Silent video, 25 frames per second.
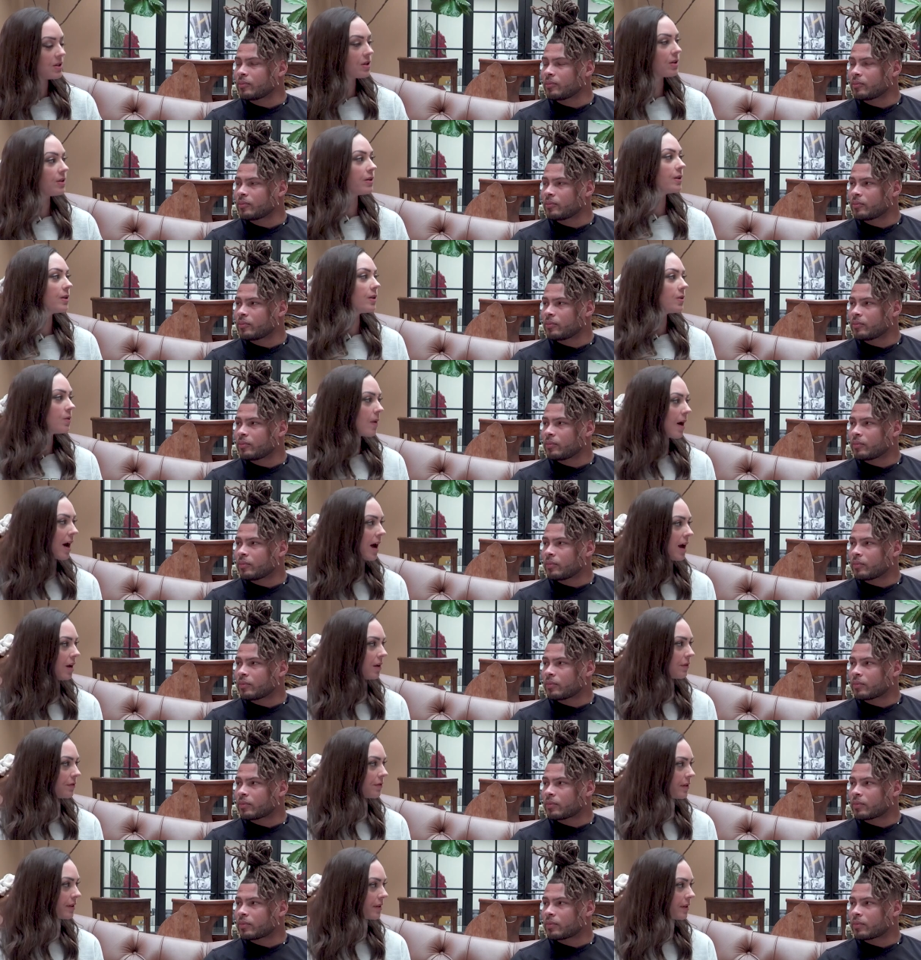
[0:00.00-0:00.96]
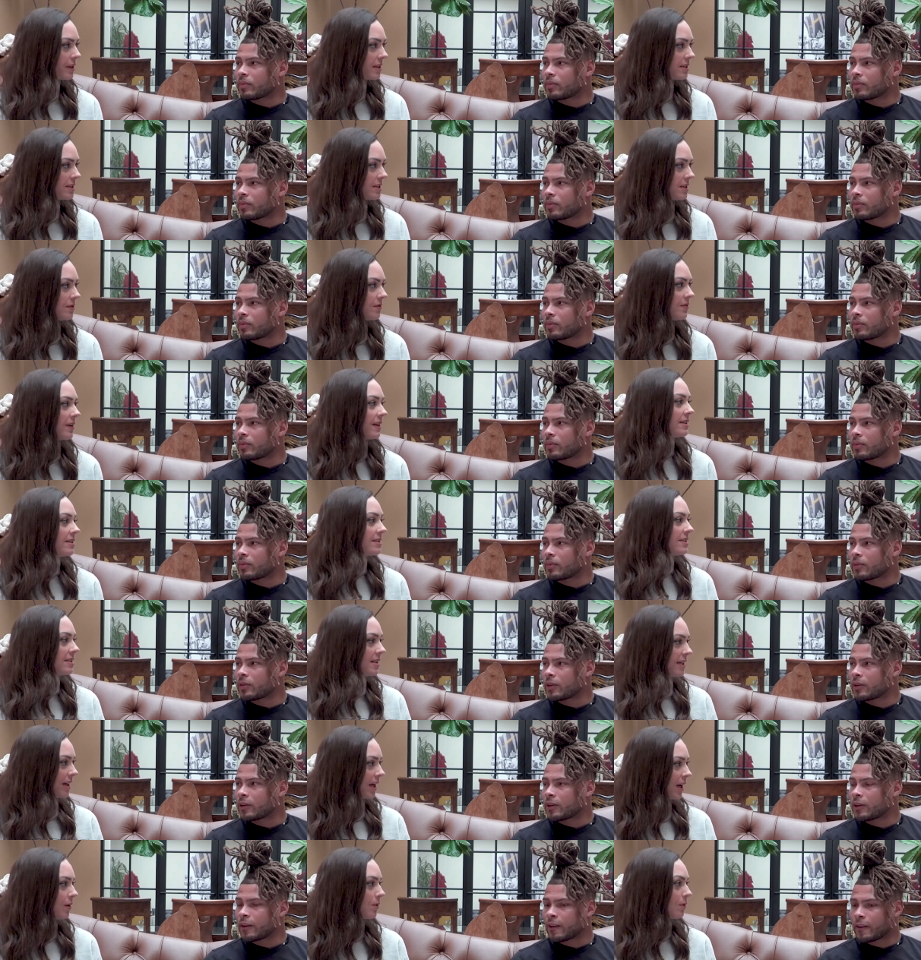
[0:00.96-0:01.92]
Speaker 1: took a little while for the defense
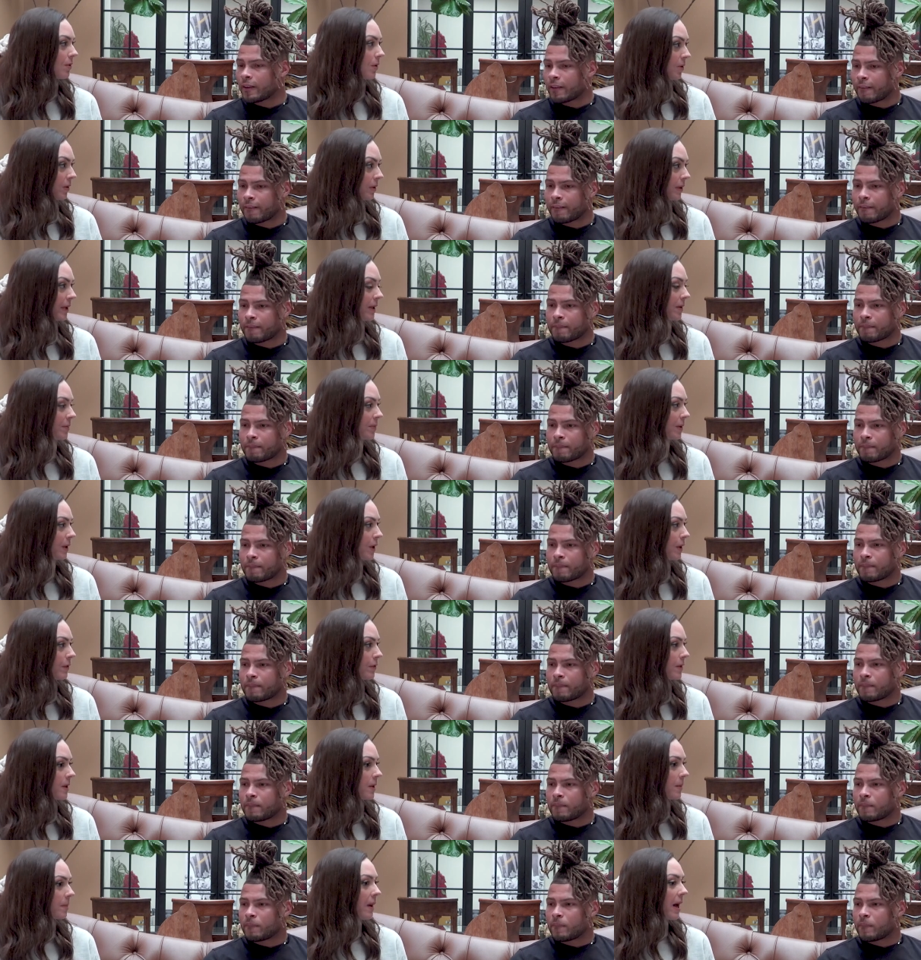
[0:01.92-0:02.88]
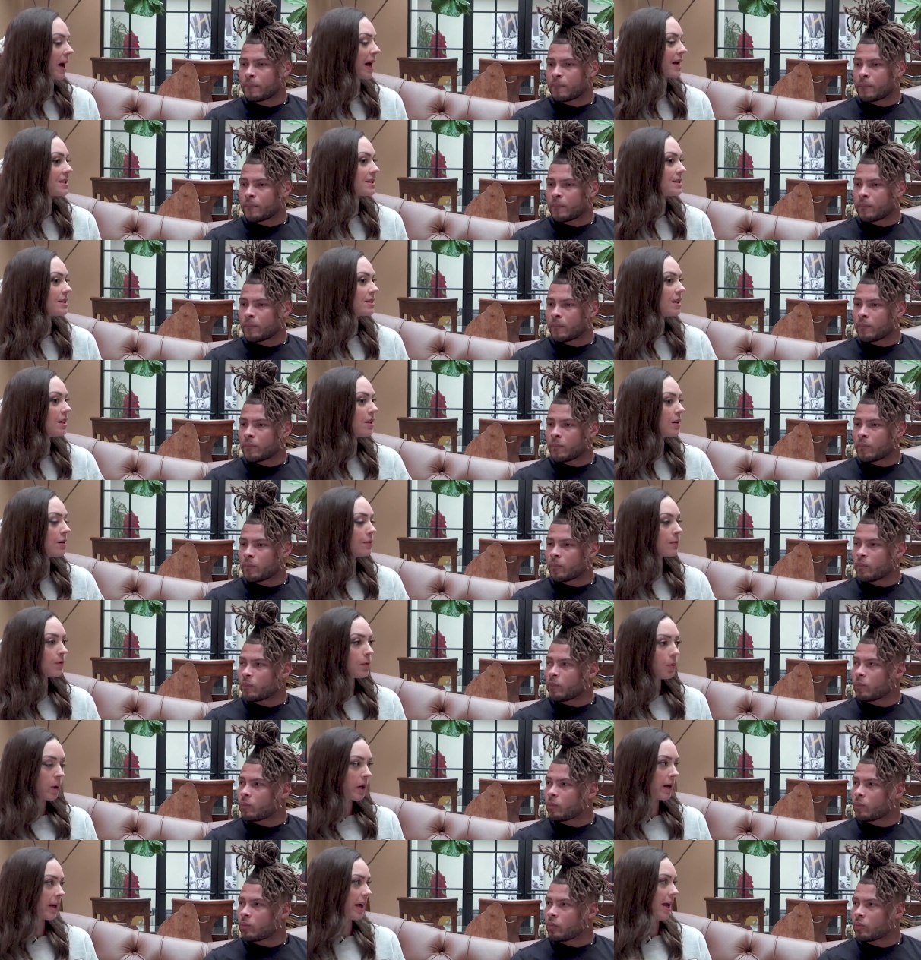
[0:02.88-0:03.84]
to get rolling, but over the past
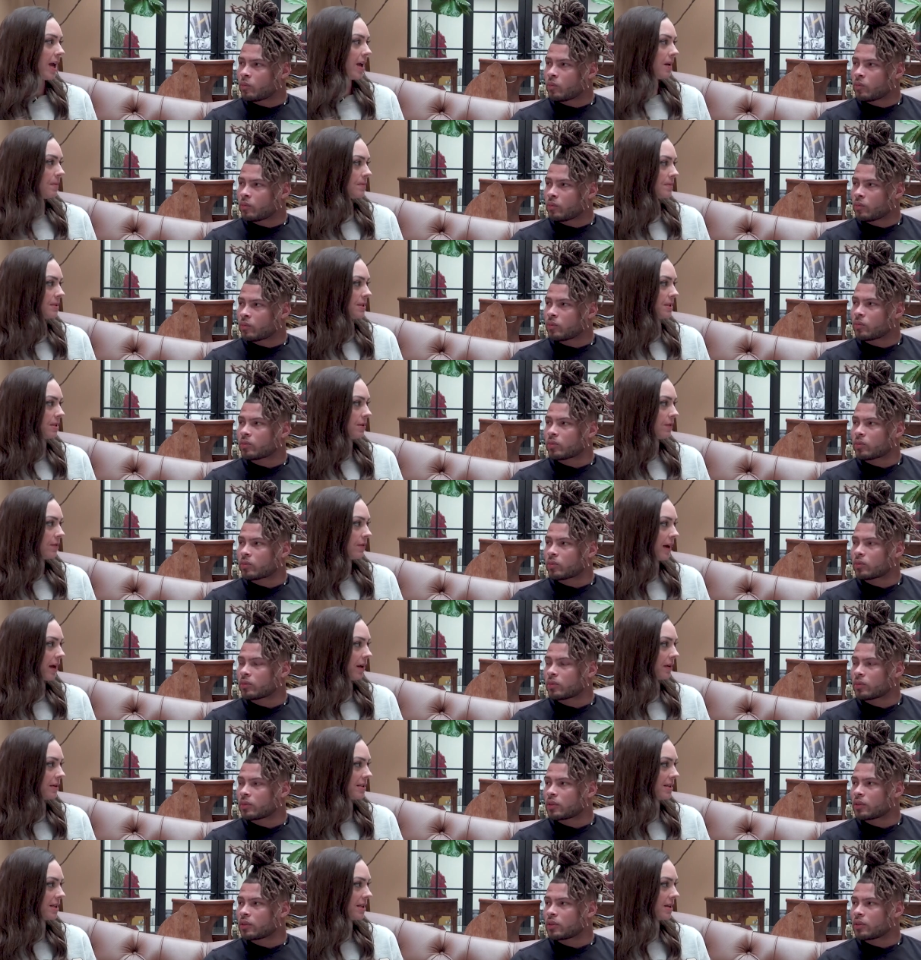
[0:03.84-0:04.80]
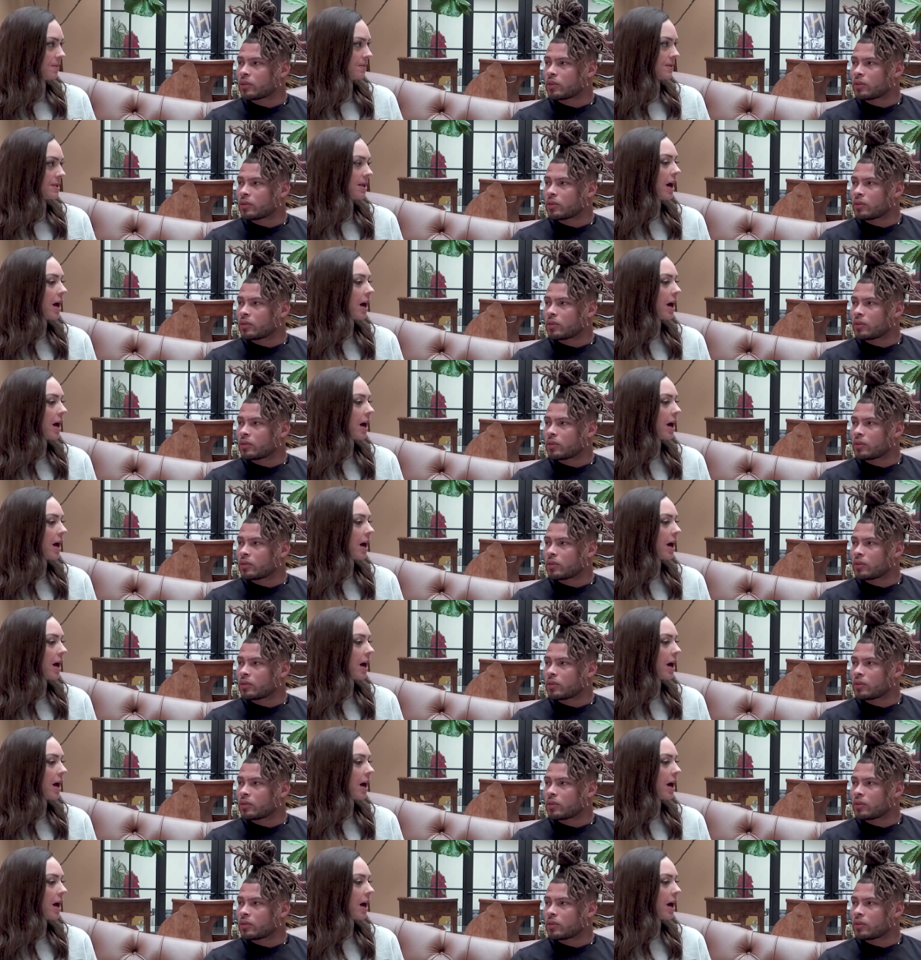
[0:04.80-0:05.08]
four games, you've held teams